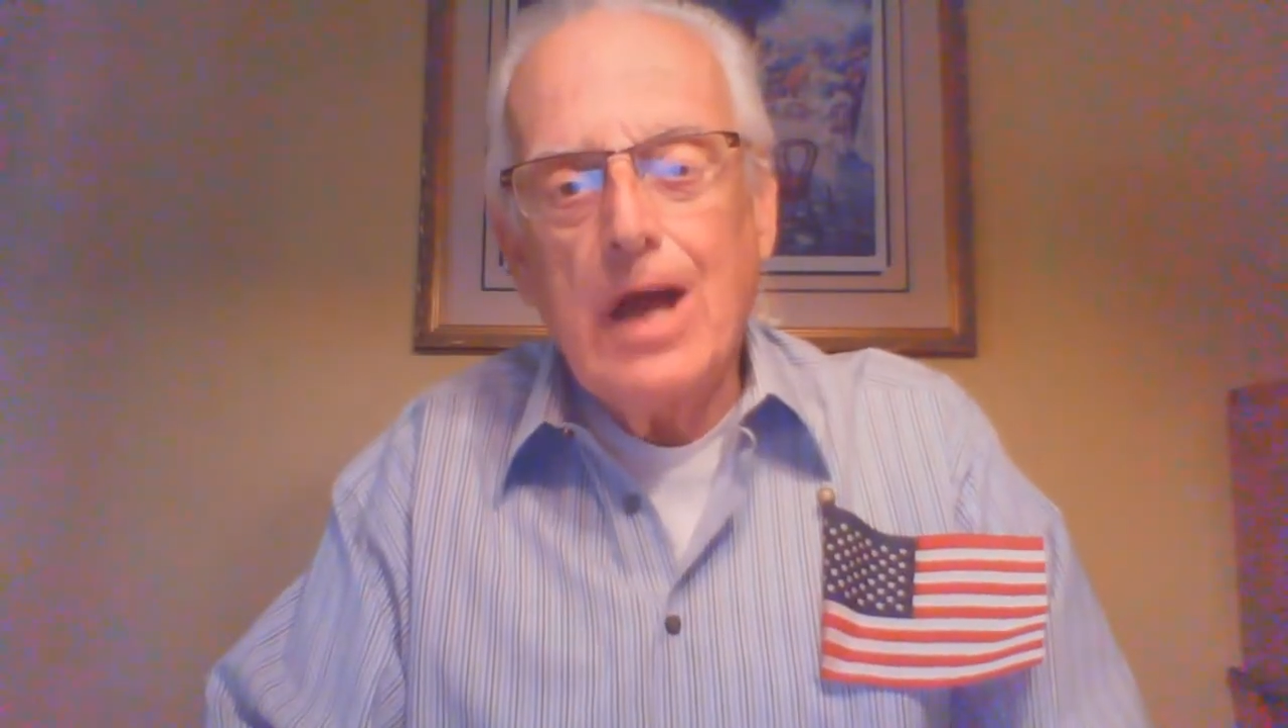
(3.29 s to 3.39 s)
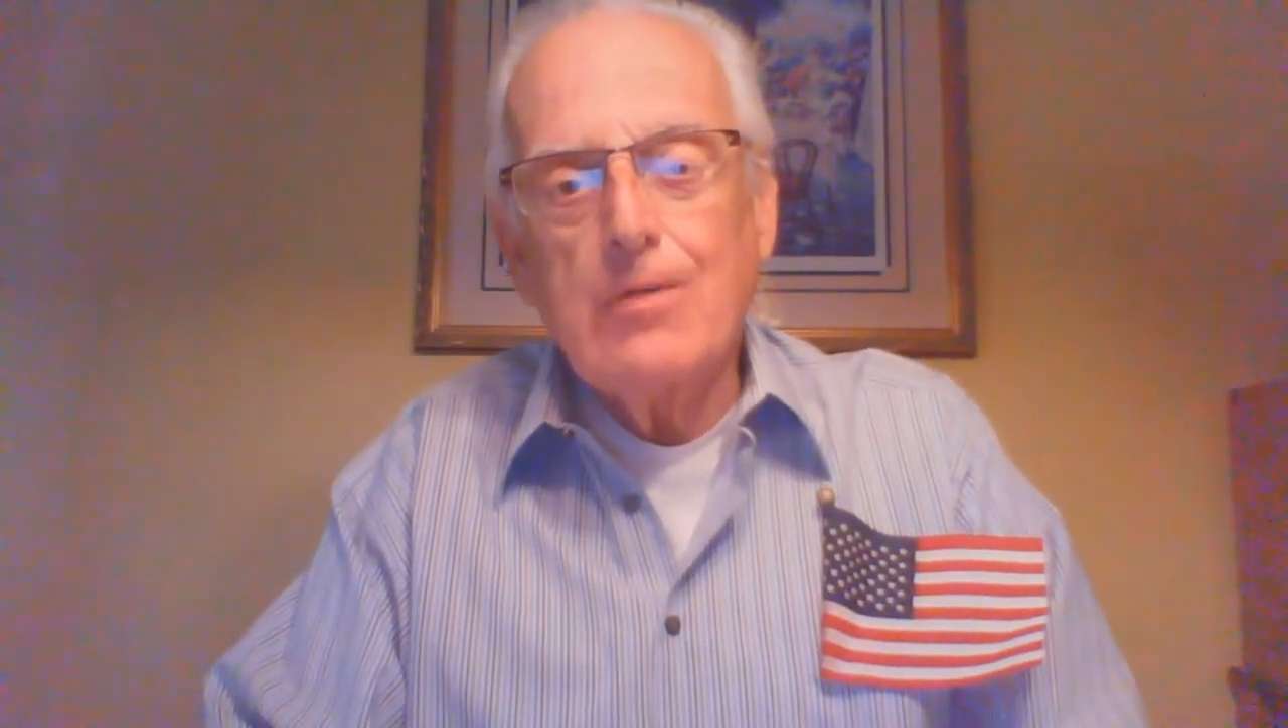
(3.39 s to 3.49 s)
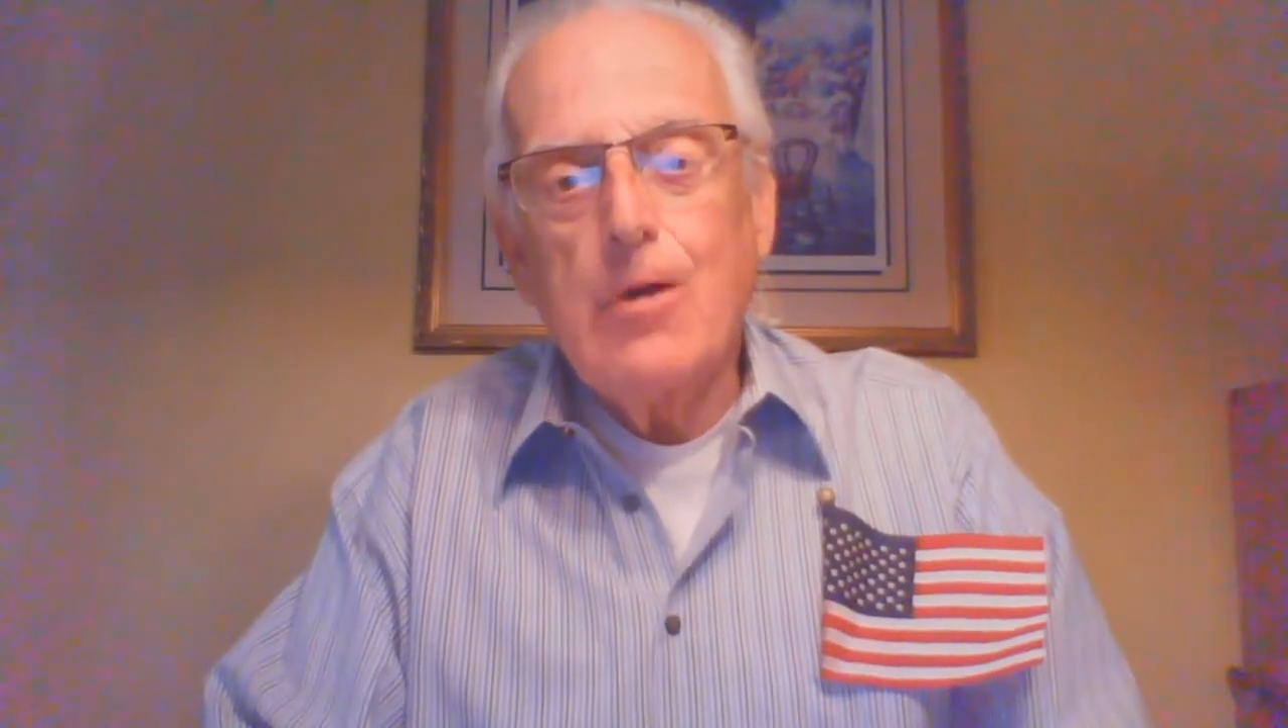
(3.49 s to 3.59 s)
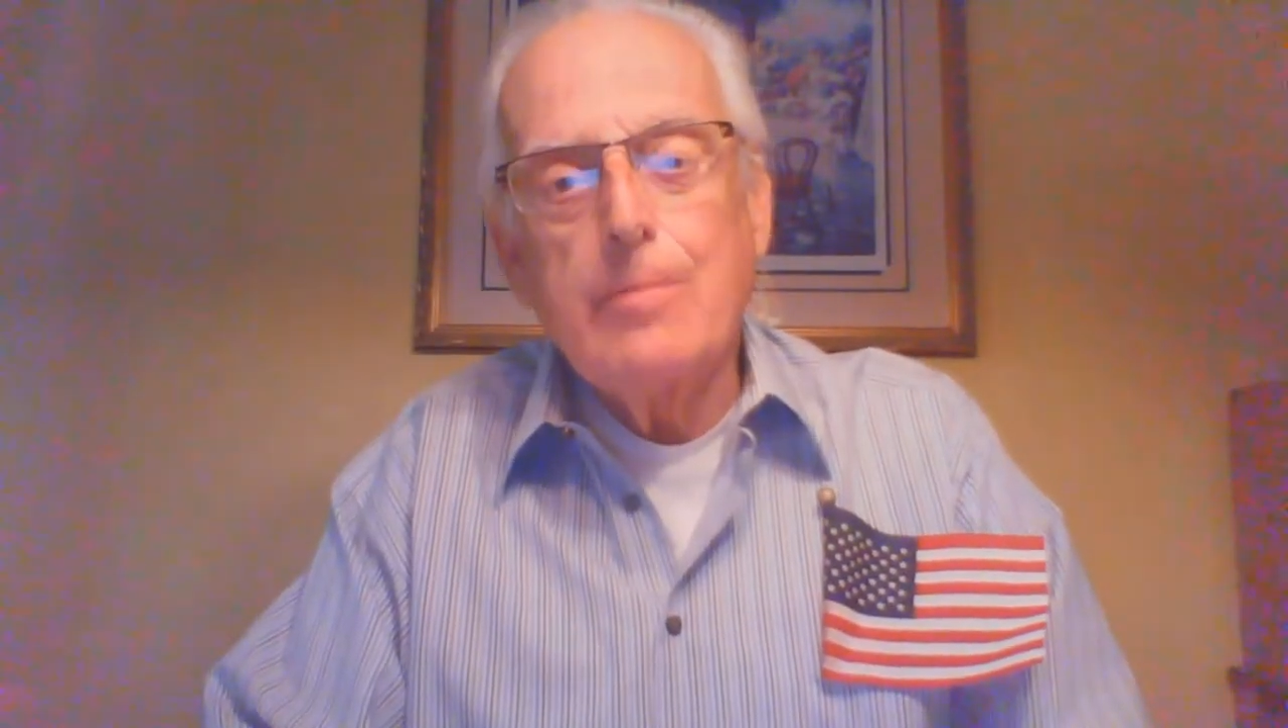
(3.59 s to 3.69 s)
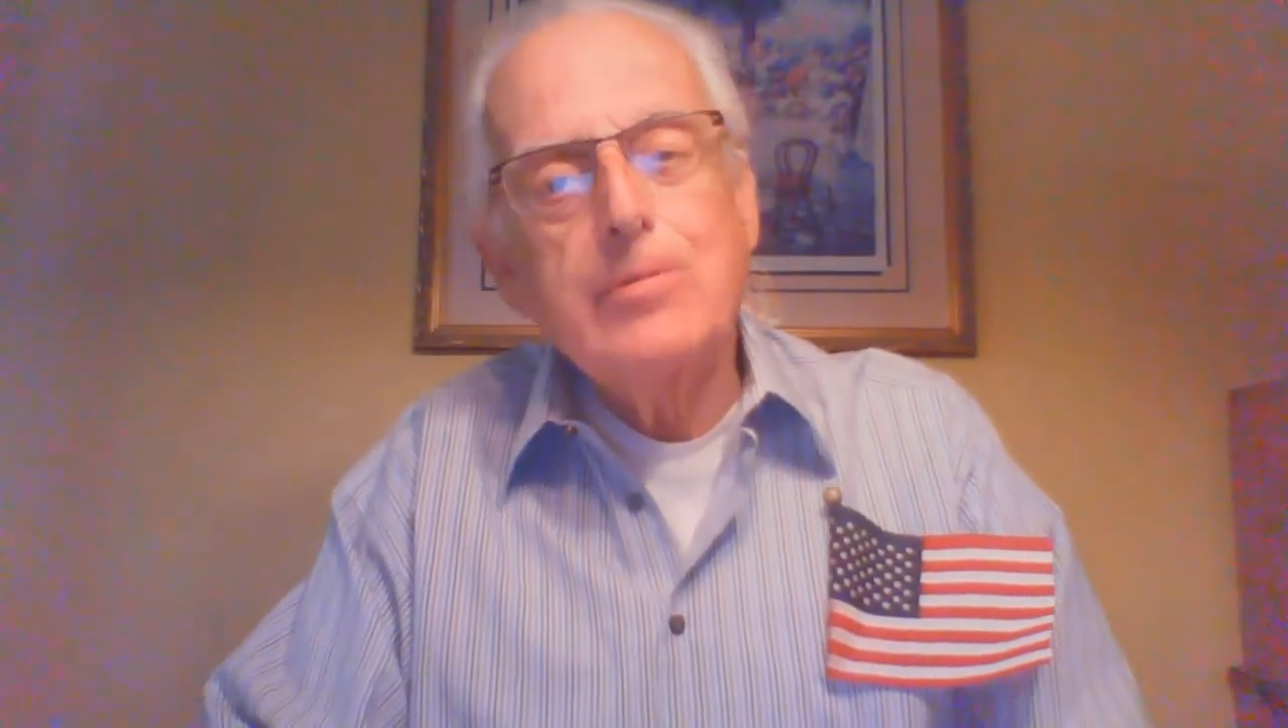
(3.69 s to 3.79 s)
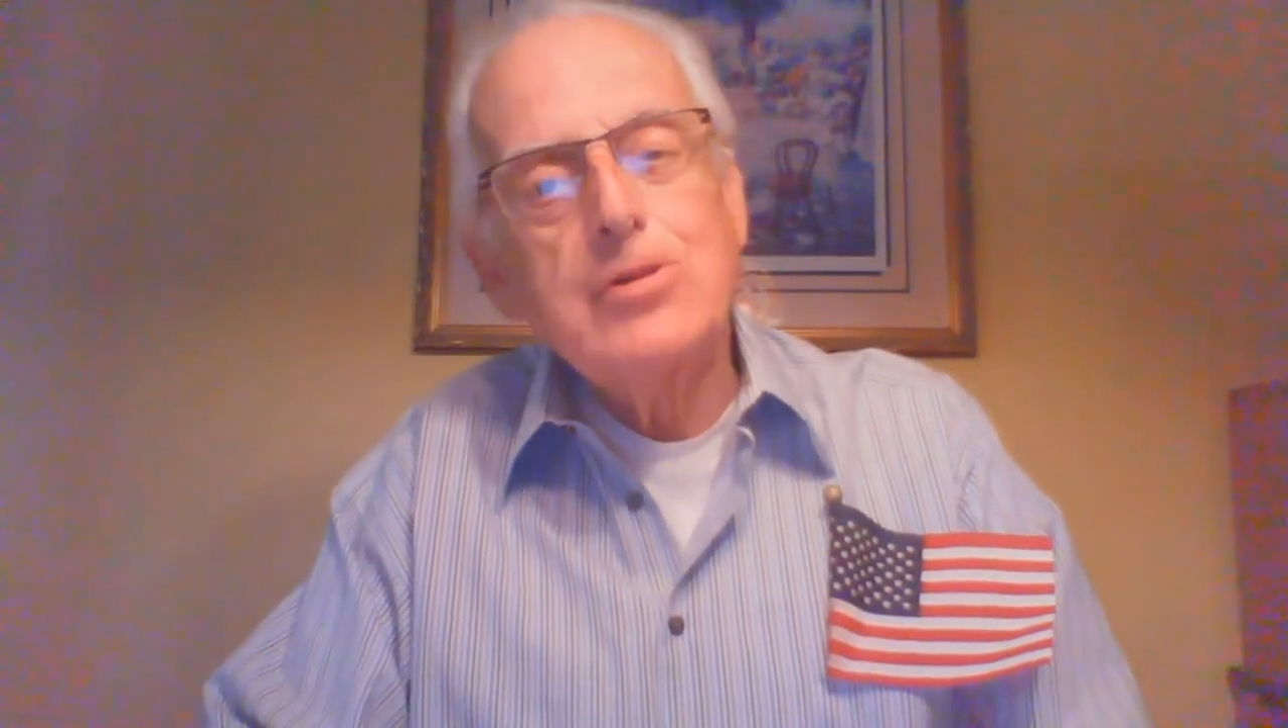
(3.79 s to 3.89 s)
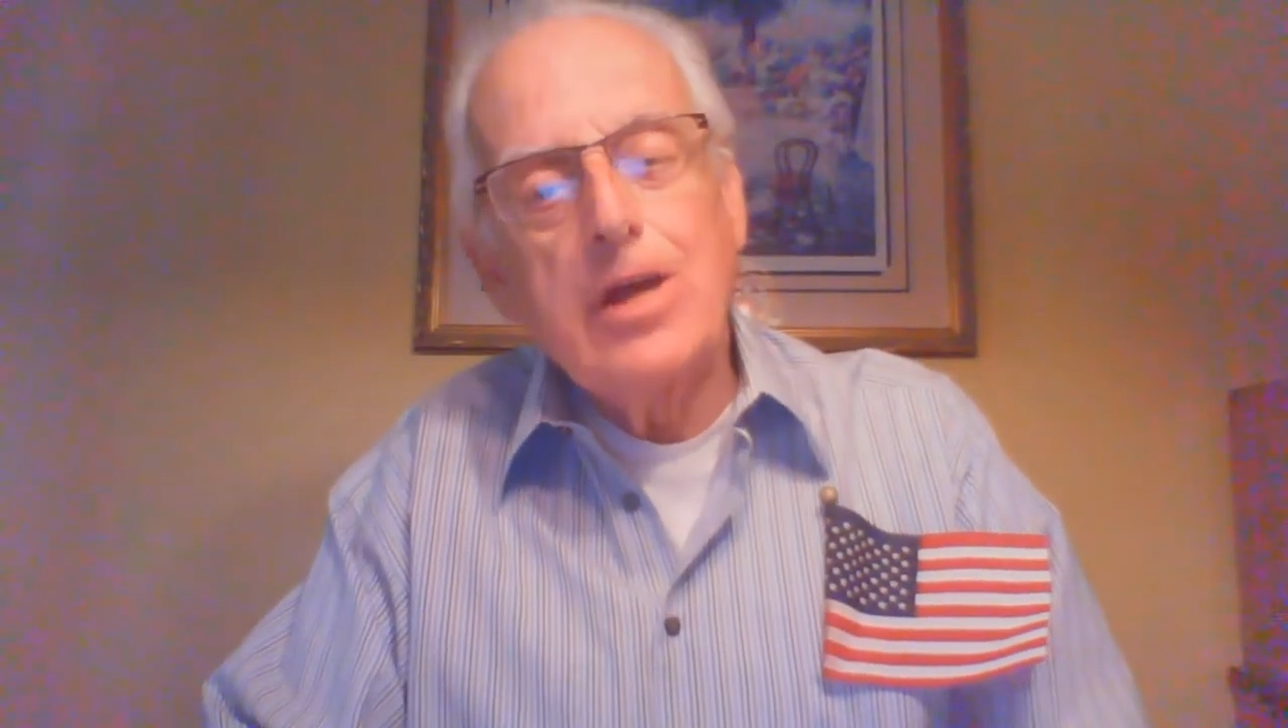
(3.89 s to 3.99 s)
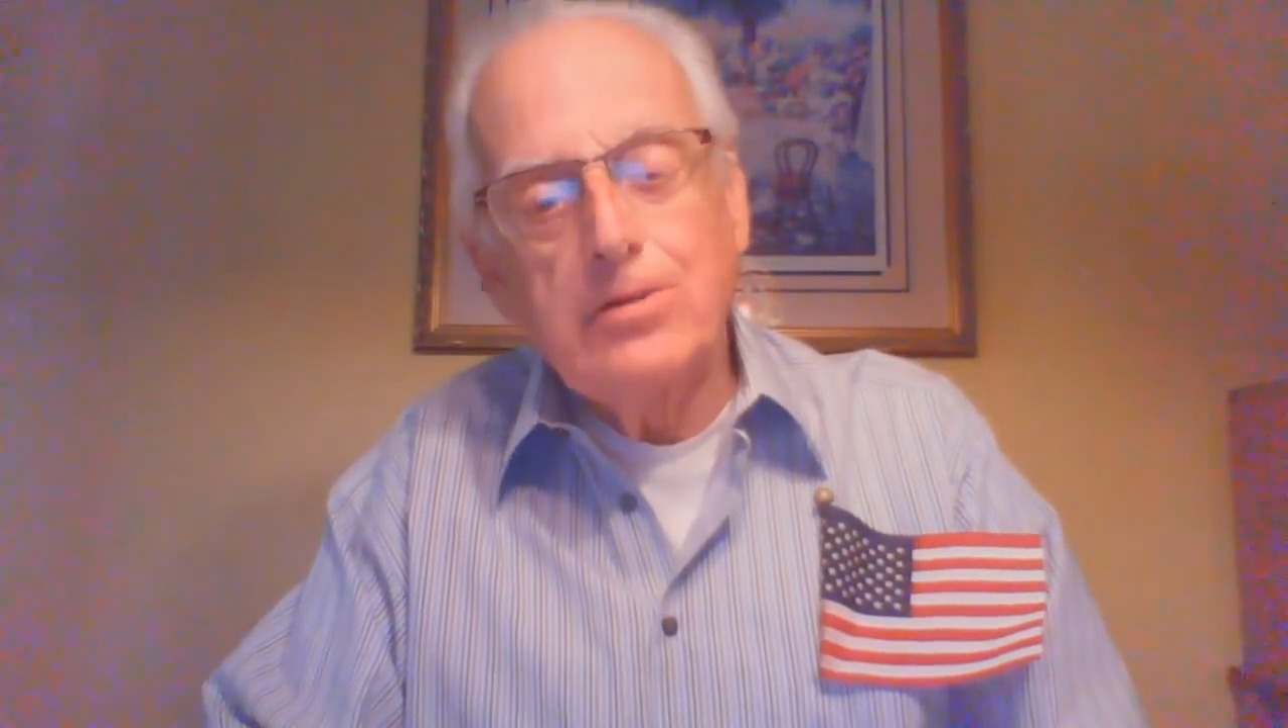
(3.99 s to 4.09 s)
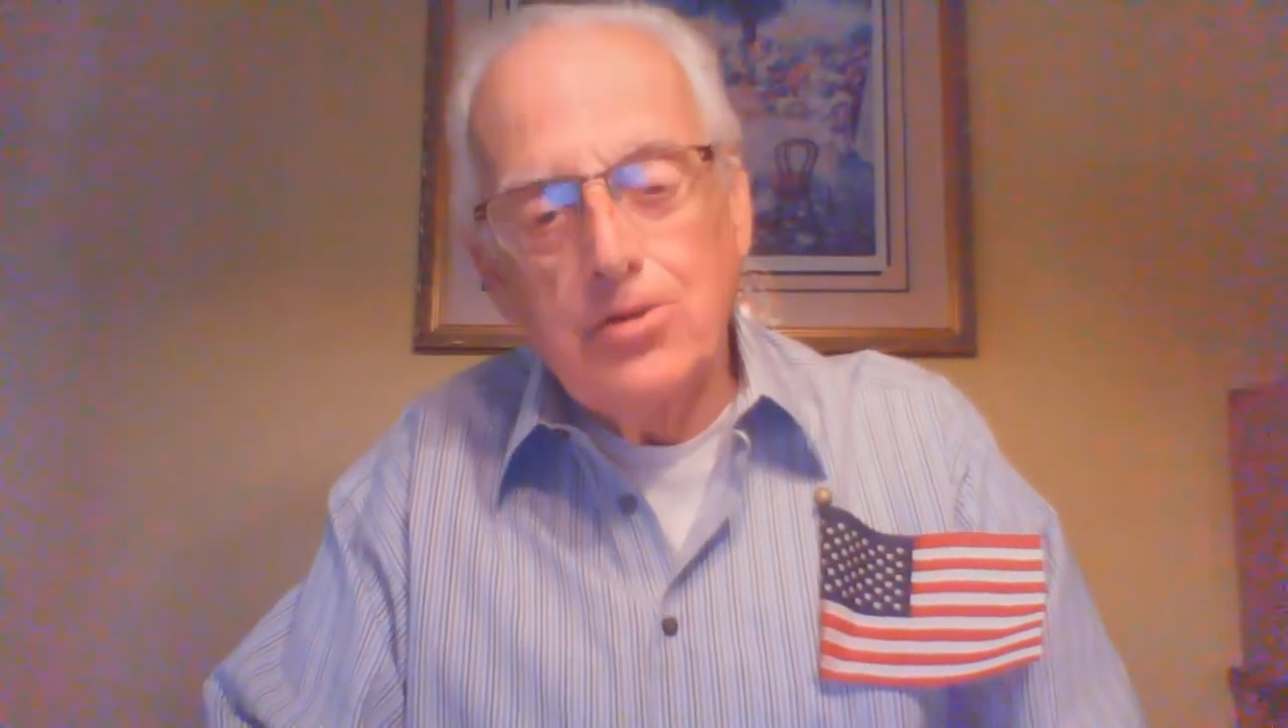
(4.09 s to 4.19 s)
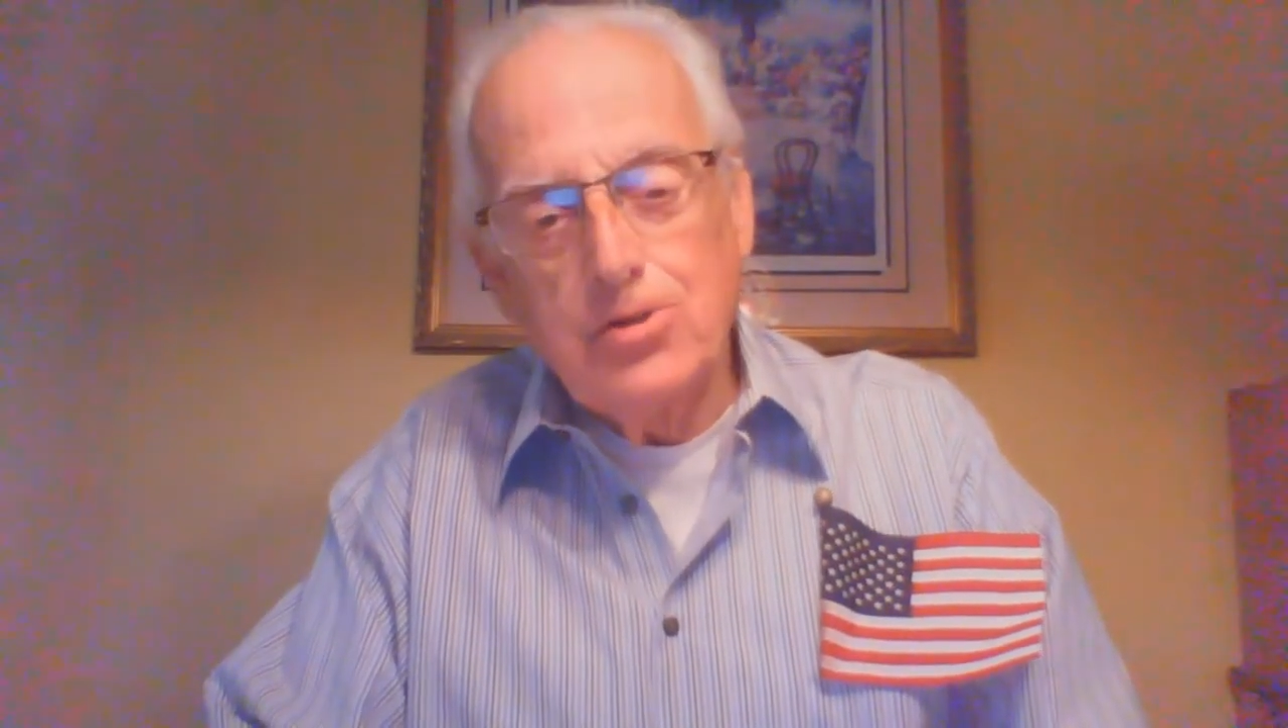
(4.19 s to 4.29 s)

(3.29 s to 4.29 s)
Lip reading: and I represent